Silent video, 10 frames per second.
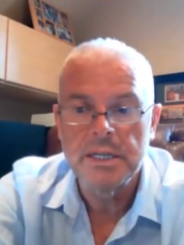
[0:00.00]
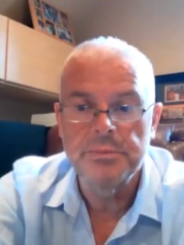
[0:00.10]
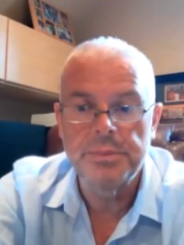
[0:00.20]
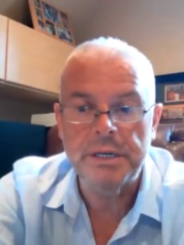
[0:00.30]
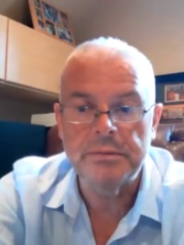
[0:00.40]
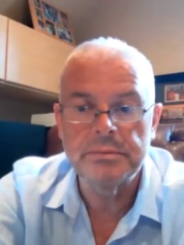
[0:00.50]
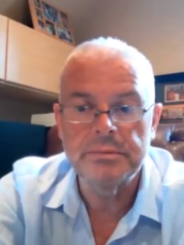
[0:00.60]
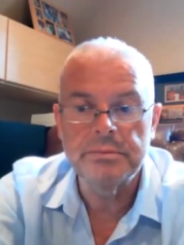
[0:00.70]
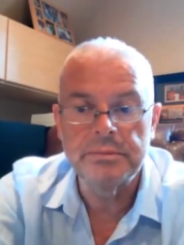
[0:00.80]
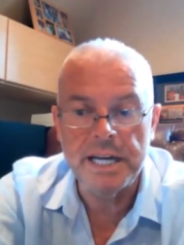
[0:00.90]
but
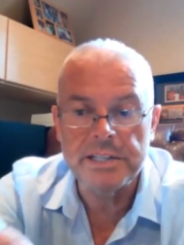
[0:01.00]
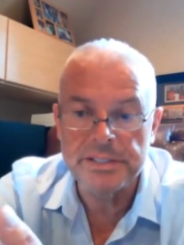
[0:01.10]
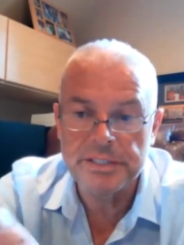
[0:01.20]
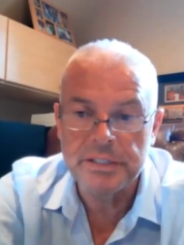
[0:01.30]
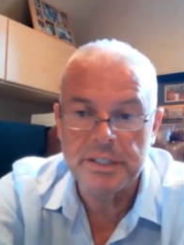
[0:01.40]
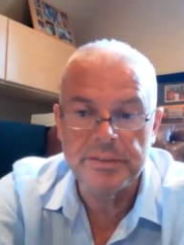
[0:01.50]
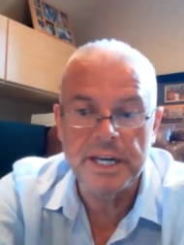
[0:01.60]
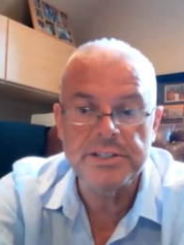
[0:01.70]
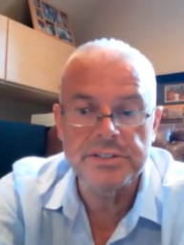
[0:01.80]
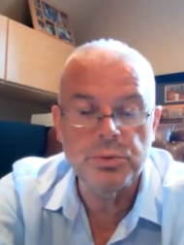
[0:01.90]
that's
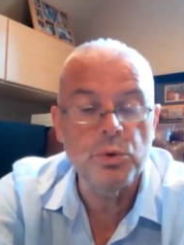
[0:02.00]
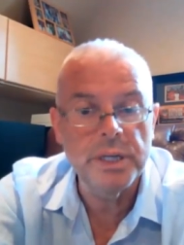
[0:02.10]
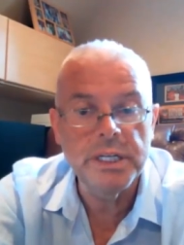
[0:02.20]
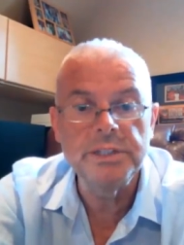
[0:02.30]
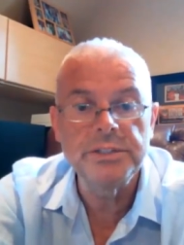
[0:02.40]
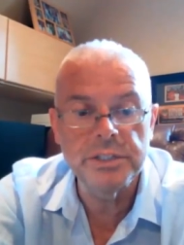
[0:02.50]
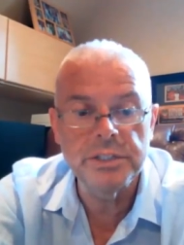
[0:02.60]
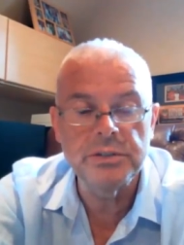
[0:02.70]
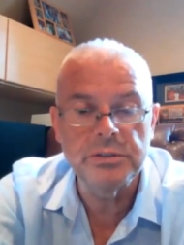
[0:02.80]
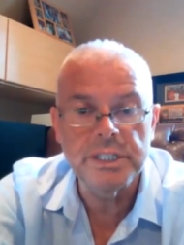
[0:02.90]
that's what we need to
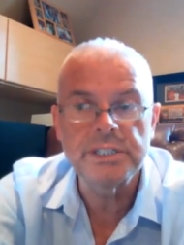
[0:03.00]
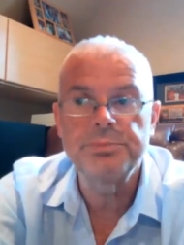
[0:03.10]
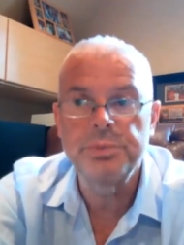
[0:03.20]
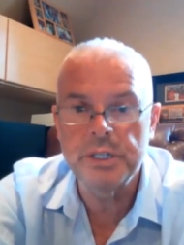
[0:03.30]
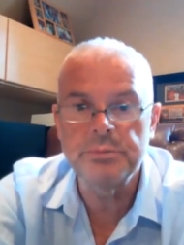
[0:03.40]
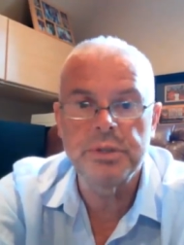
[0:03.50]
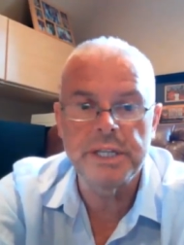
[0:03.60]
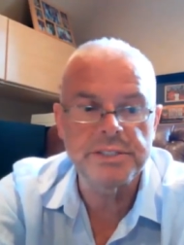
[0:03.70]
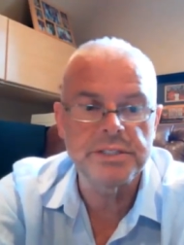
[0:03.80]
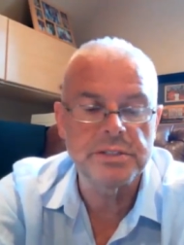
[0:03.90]
do is put in
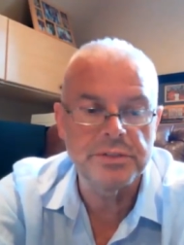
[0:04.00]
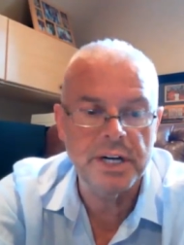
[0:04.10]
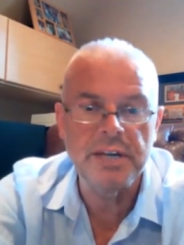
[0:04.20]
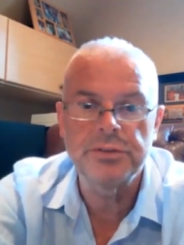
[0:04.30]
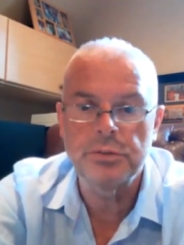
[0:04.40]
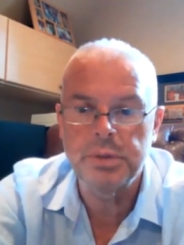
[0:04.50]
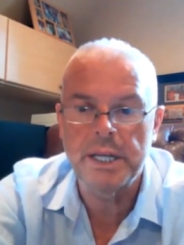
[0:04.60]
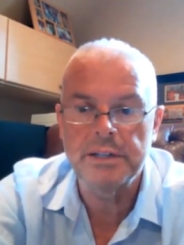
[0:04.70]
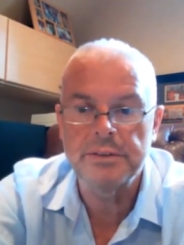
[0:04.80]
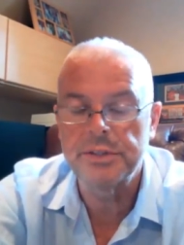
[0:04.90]
place a survival
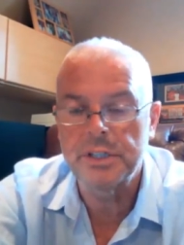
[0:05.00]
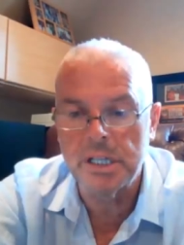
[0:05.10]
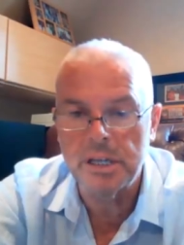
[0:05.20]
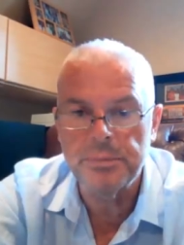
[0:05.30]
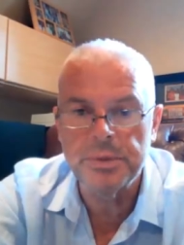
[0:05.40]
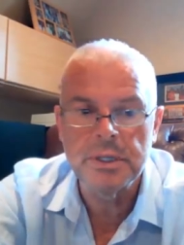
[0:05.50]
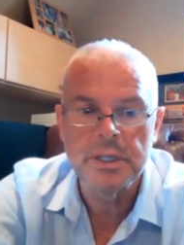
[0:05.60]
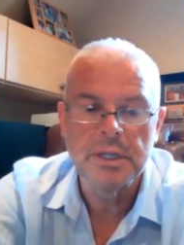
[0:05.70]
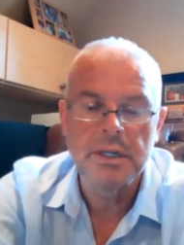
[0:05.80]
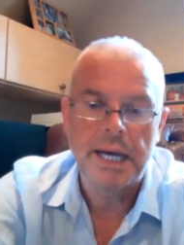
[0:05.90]
plan for the club
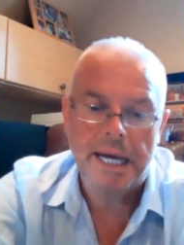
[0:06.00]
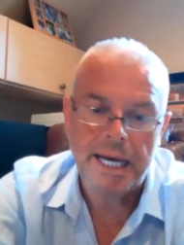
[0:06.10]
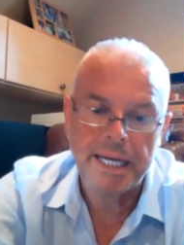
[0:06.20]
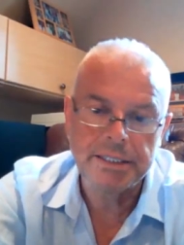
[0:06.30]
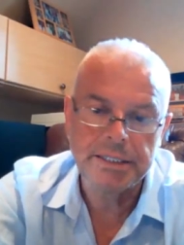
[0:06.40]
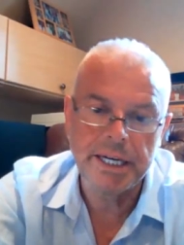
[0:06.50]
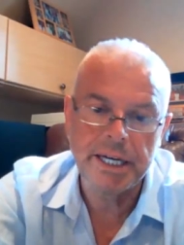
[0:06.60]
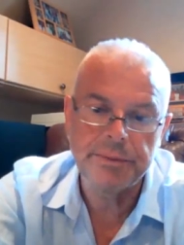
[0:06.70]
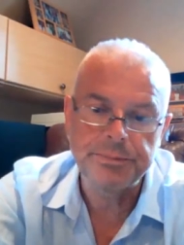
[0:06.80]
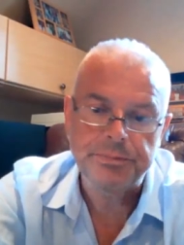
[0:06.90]
and
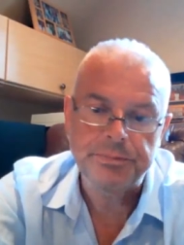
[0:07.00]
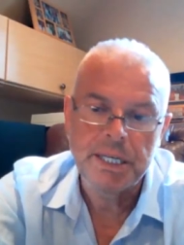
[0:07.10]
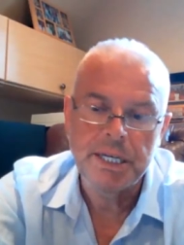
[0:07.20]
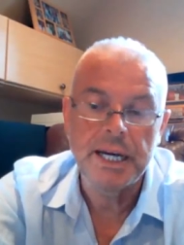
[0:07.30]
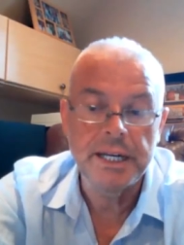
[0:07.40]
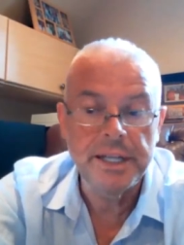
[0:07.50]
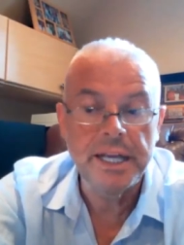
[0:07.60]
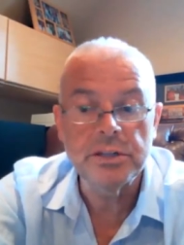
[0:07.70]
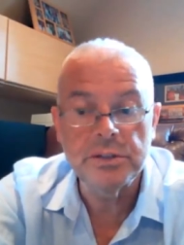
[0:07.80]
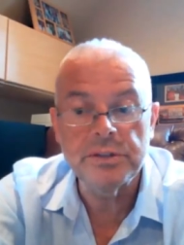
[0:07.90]
um, and
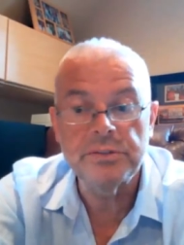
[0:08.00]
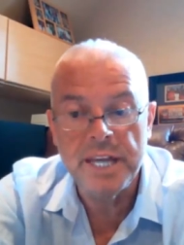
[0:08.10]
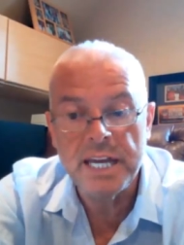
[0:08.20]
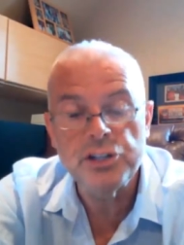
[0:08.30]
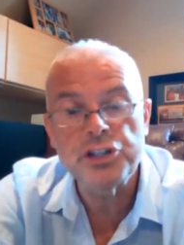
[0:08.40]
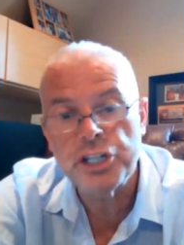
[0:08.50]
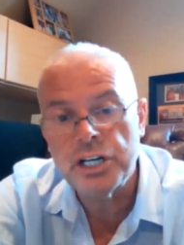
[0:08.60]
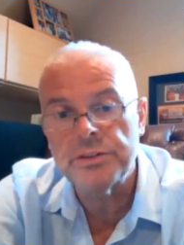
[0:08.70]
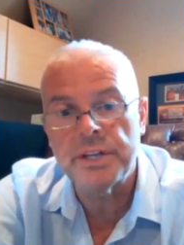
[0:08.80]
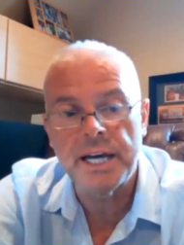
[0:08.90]
then then share
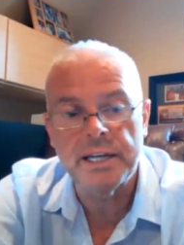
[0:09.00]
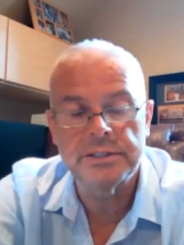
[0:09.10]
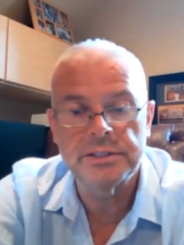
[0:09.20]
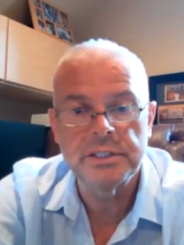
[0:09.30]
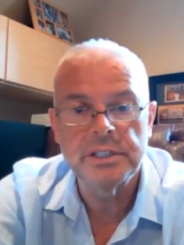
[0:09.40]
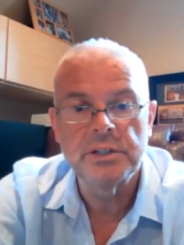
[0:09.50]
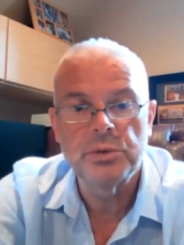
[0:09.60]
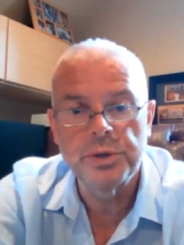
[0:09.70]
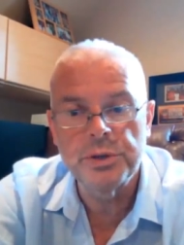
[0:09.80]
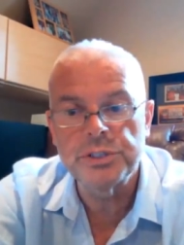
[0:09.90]
that
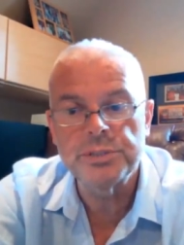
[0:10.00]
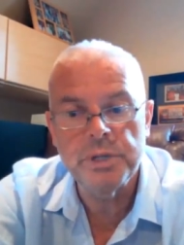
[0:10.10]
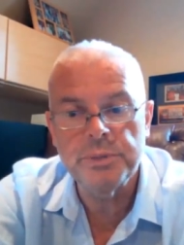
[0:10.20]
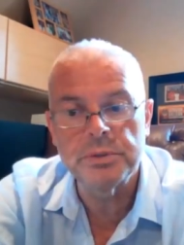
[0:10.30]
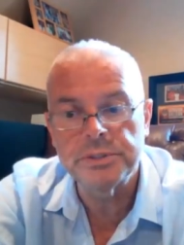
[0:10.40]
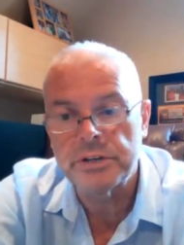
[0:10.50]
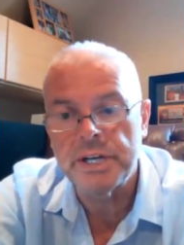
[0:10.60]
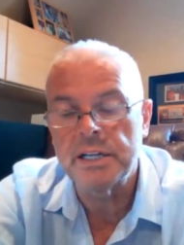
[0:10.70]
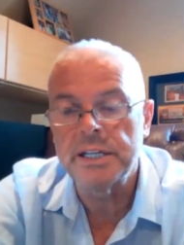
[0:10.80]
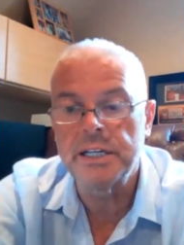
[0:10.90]
with those people
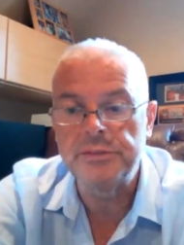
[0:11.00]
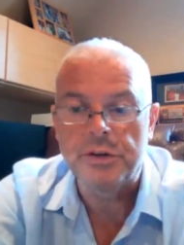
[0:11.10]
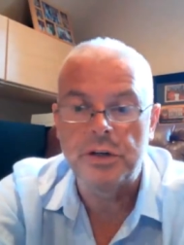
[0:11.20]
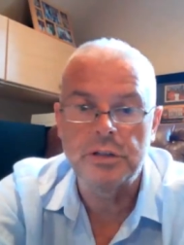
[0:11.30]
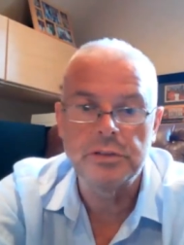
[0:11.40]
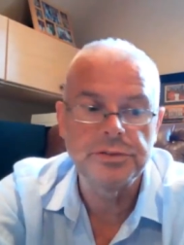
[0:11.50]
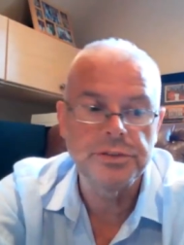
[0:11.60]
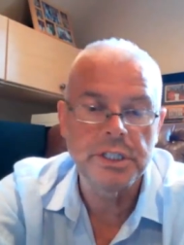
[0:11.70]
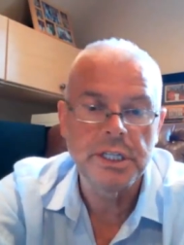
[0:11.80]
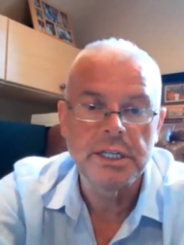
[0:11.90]
directly
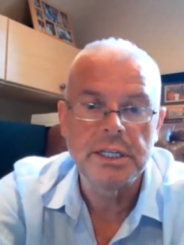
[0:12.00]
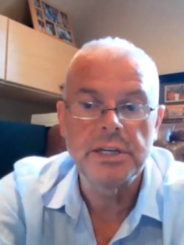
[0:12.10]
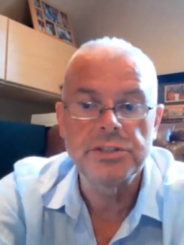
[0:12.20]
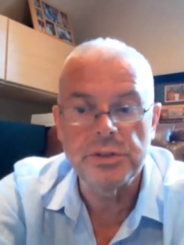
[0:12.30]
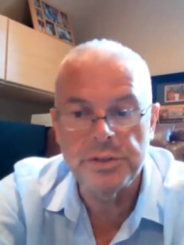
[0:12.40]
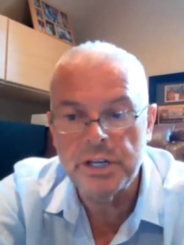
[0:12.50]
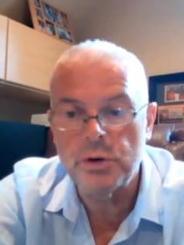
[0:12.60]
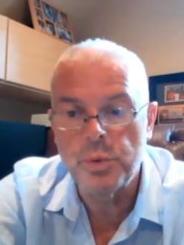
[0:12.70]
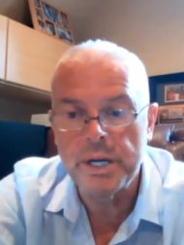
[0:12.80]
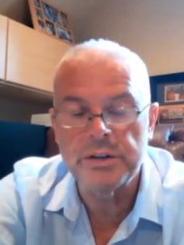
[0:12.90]
involved and so they're
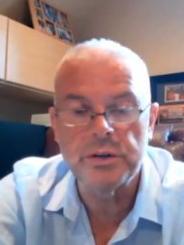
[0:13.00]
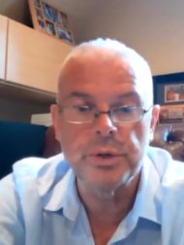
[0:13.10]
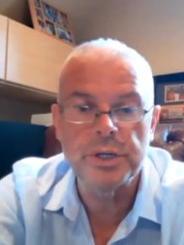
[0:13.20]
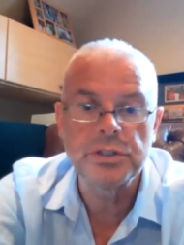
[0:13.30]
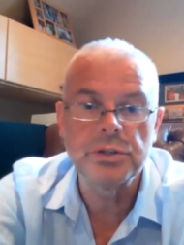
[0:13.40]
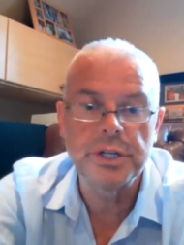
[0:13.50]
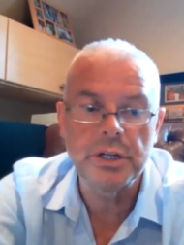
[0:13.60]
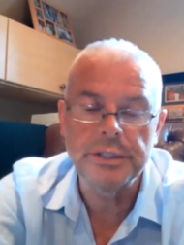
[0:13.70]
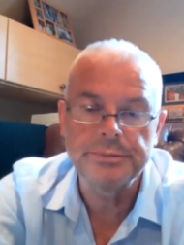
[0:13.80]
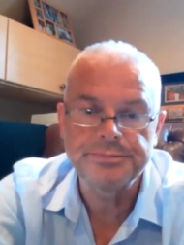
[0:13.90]
aware of what's going on